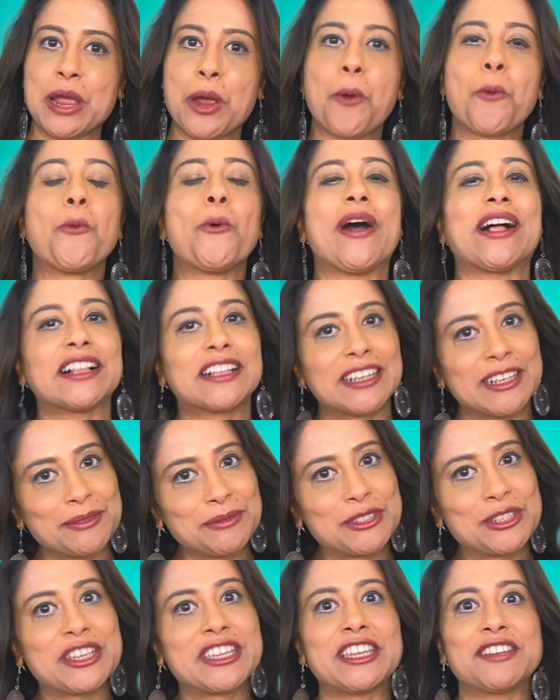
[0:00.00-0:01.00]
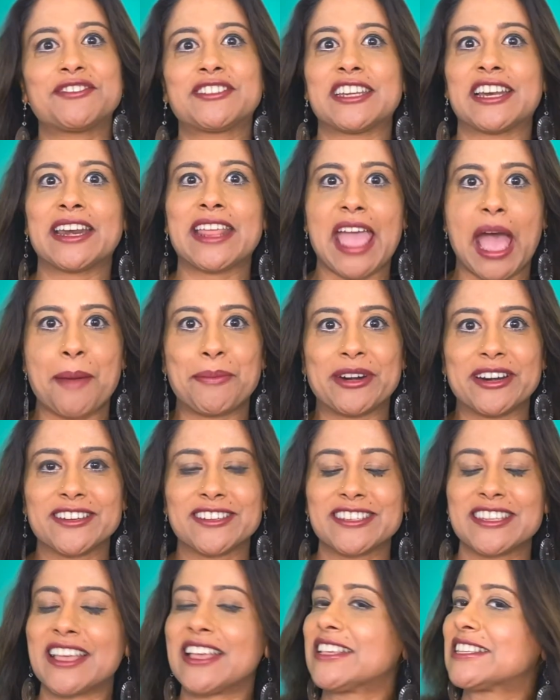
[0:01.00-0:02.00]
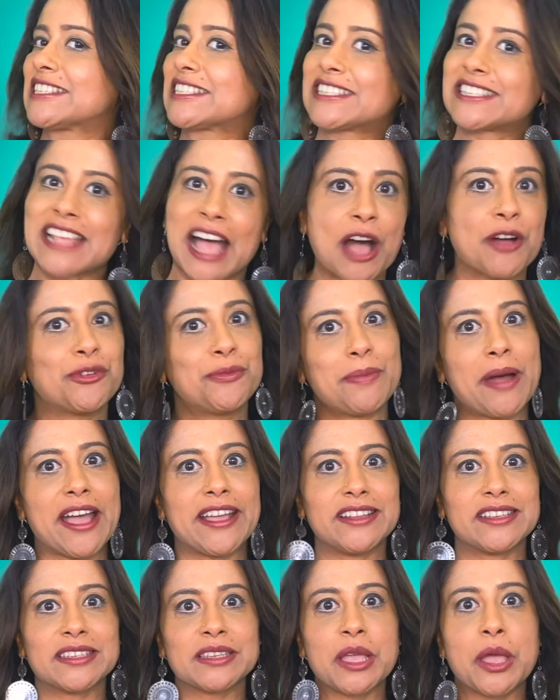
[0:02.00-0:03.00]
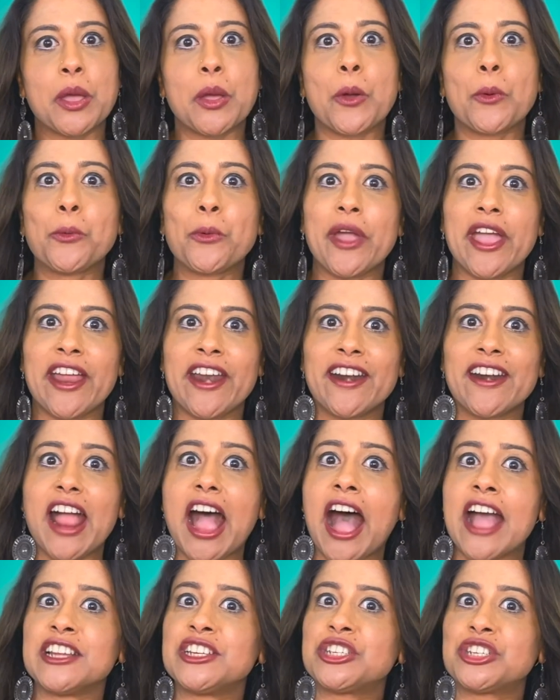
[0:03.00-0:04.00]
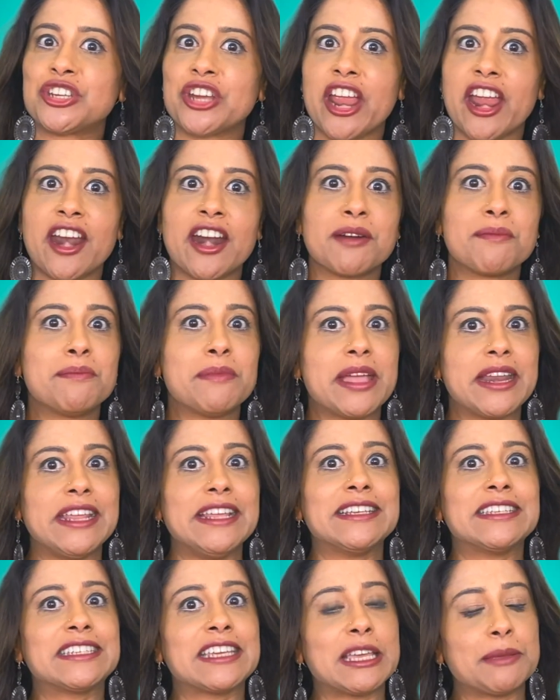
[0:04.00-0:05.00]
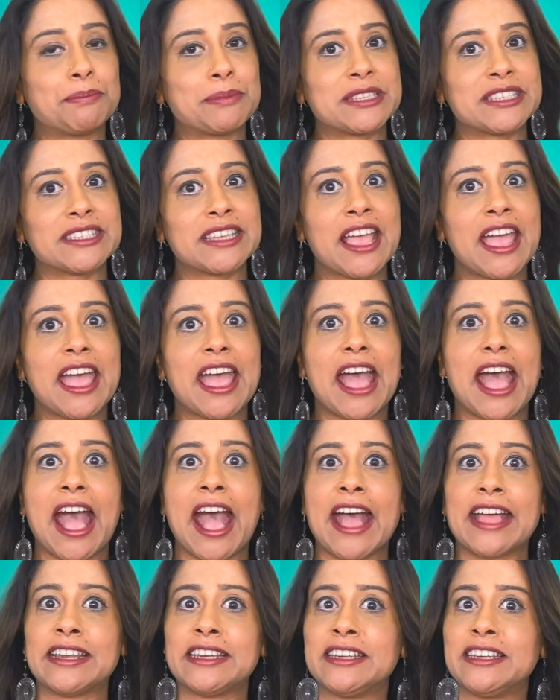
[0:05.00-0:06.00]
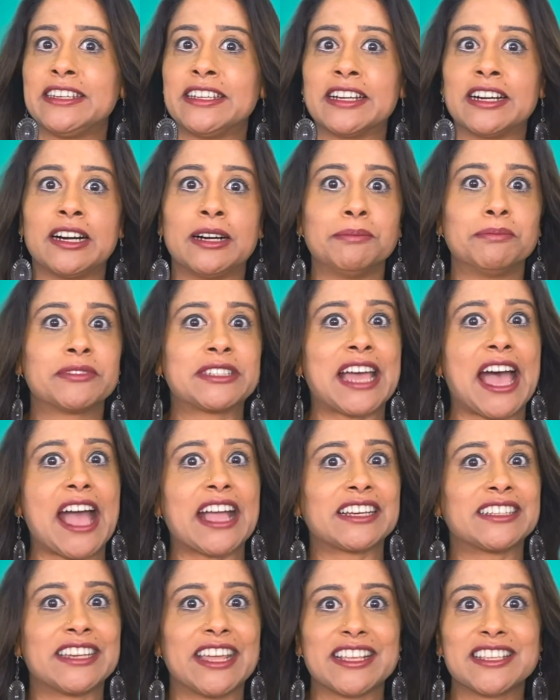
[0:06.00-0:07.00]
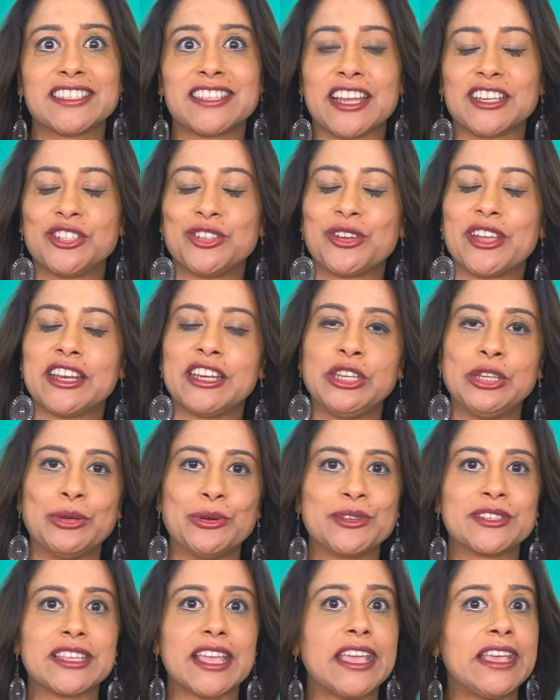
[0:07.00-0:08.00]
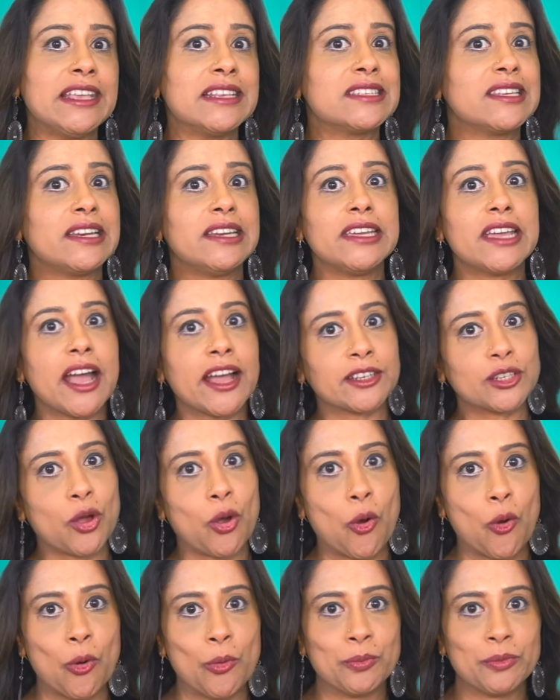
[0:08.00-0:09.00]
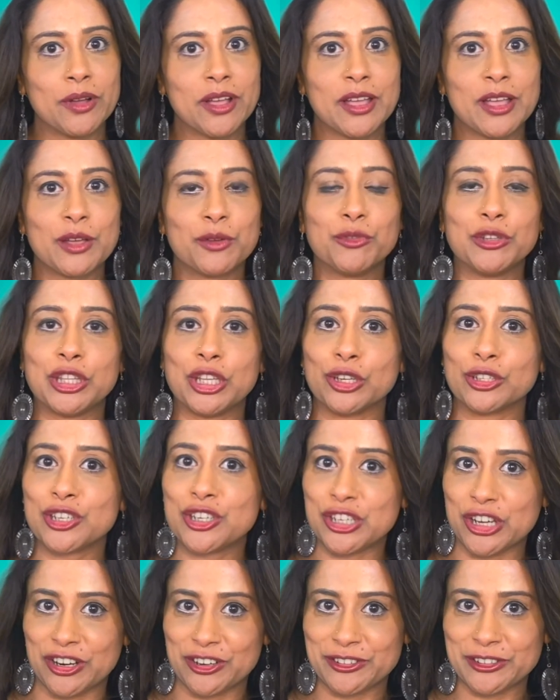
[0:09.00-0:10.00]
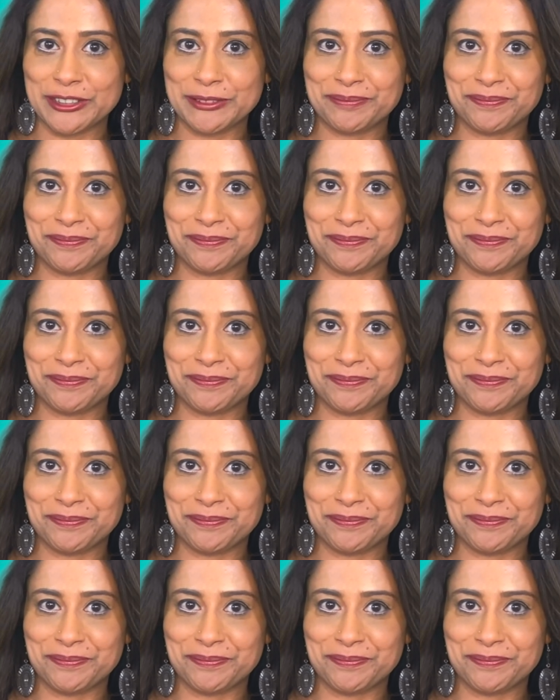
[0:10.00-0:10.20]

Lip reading: Welcome to Gifted Gabber's Sound Bites, where I share many tips and tactics that you can use easily at home with your children.